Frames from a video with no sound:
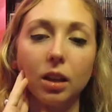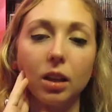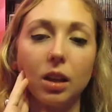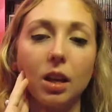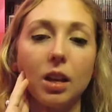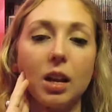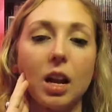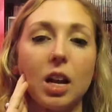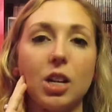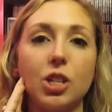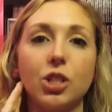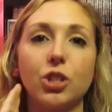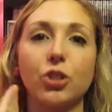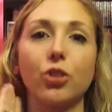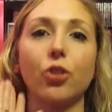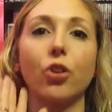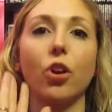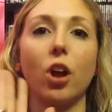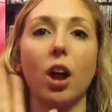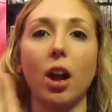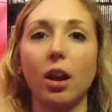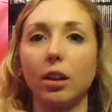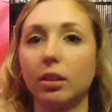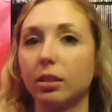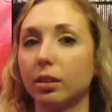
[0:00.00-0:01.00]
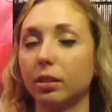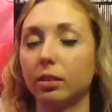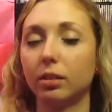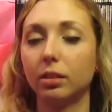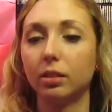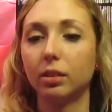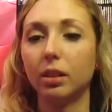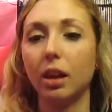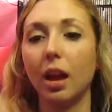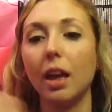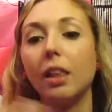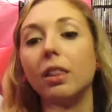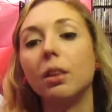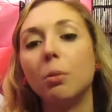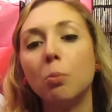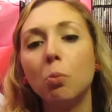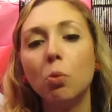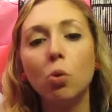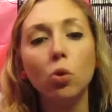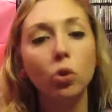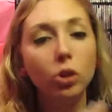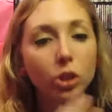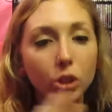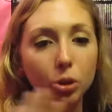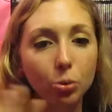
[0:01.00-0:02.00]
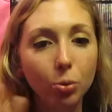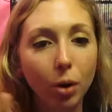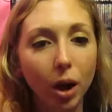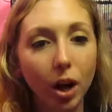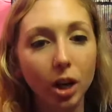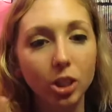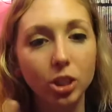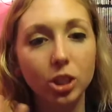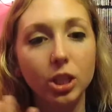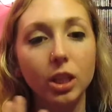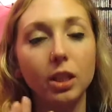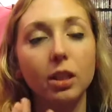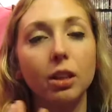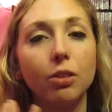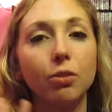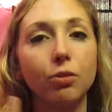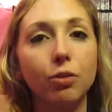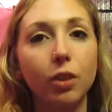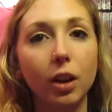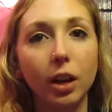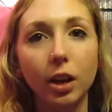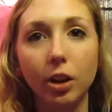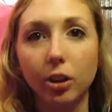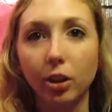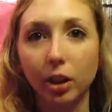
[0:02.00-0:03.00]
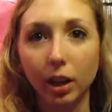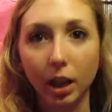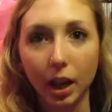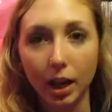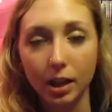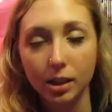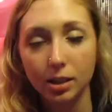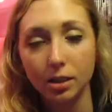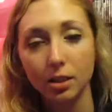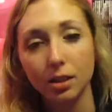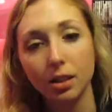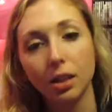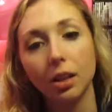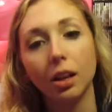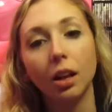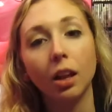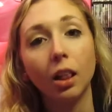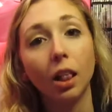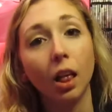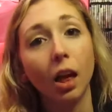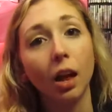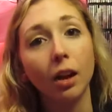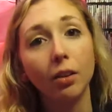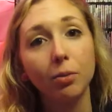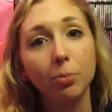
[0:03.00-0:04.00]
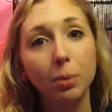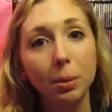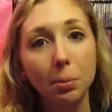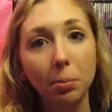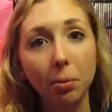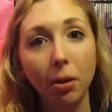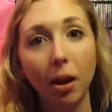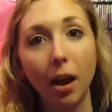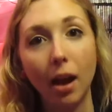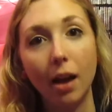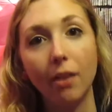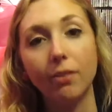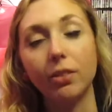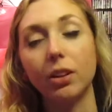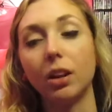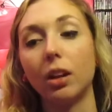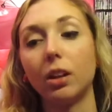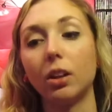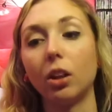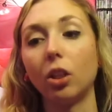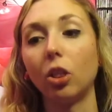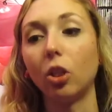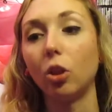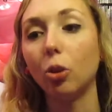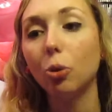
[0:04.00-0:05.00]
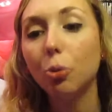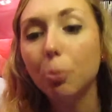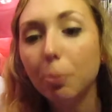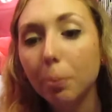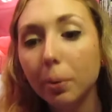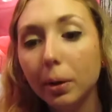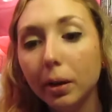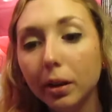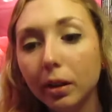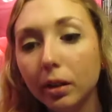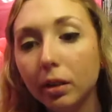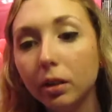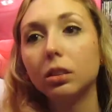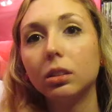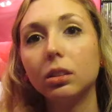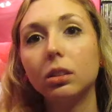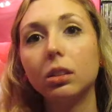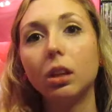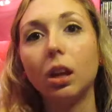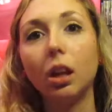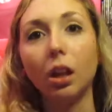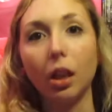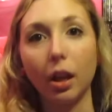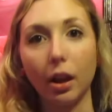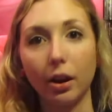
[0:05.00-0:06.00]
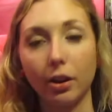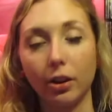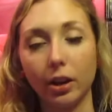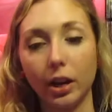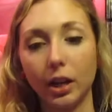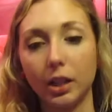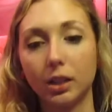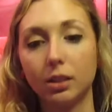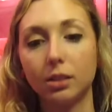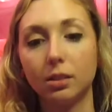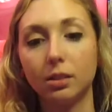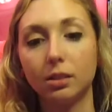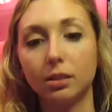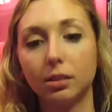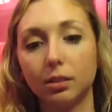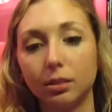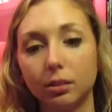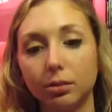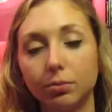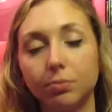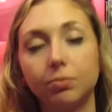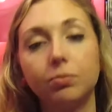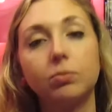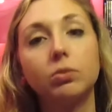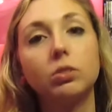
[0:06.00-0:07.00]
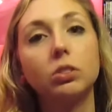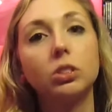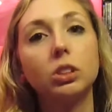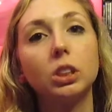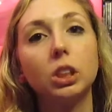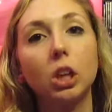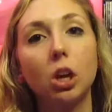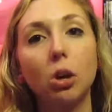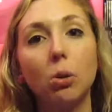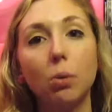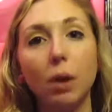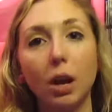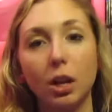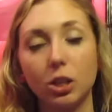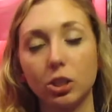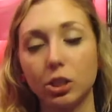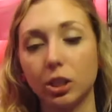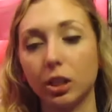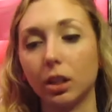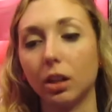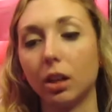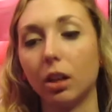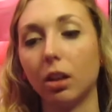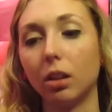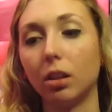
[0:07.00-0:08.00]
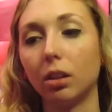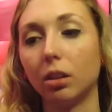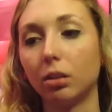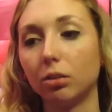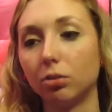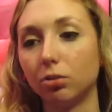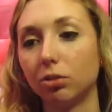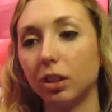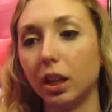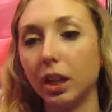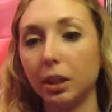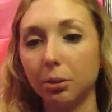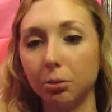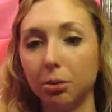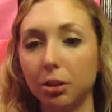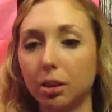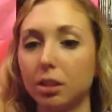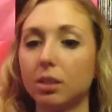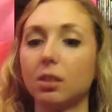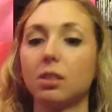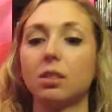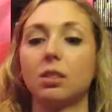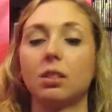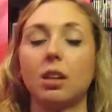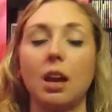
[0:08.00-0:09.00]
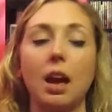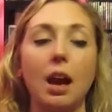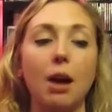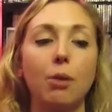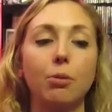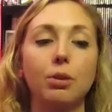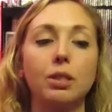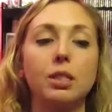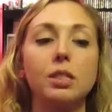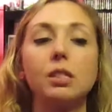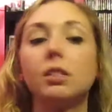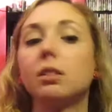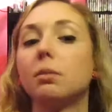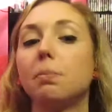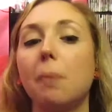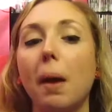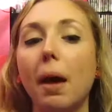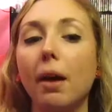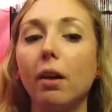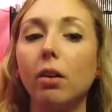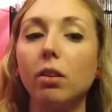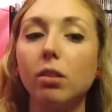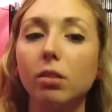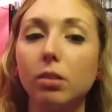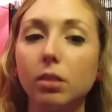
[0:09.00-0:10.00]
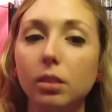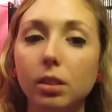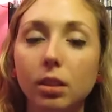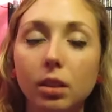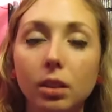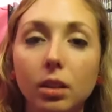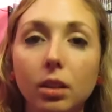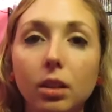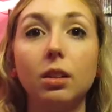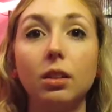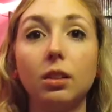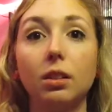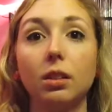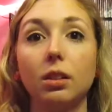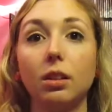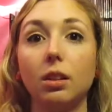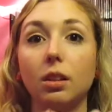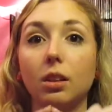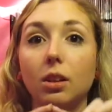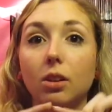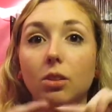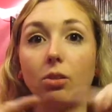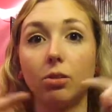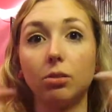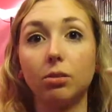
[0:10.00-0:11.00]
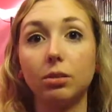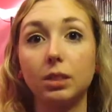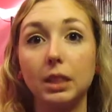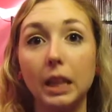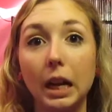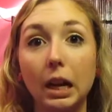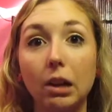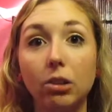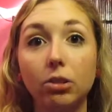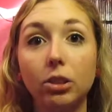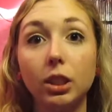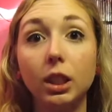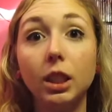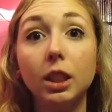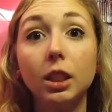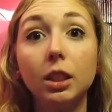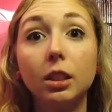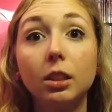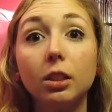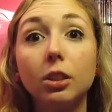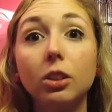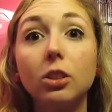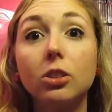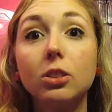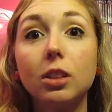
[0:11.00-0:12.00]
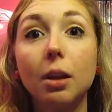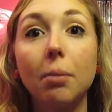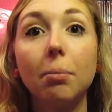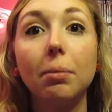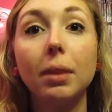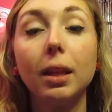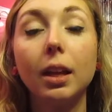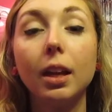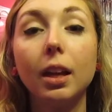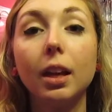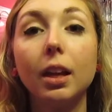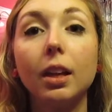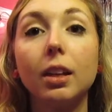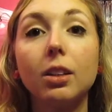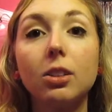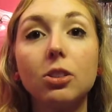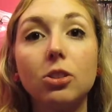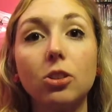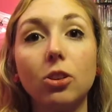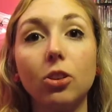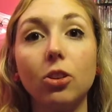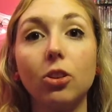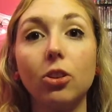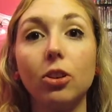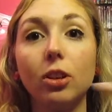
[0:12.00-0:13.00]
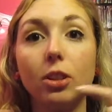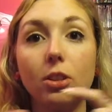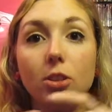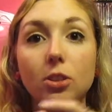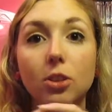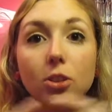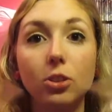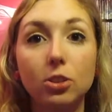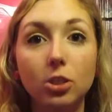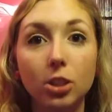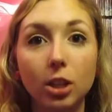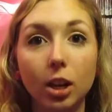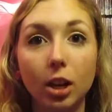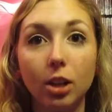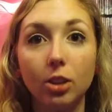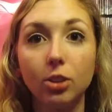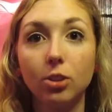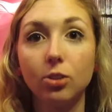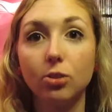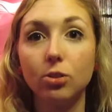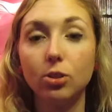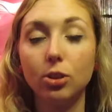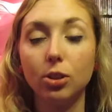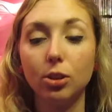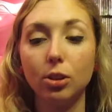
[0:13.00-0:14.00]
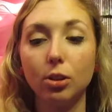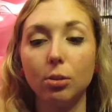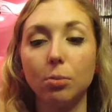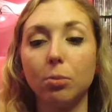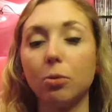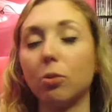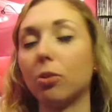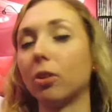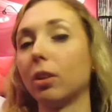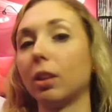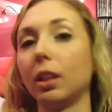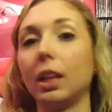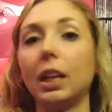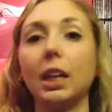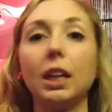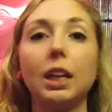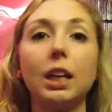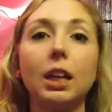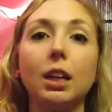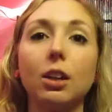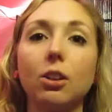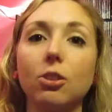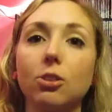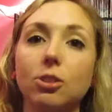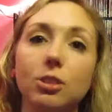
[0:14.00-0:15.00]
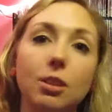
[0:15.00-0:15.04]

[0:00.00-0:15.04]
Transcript: and I just cried. And the more you watch it, the funnier it gets. A lot of people have it on a loop. Hilarious. Go watch it. I'll write how it's spelled, you know, down here or something, so you can search it on YouTube or link it or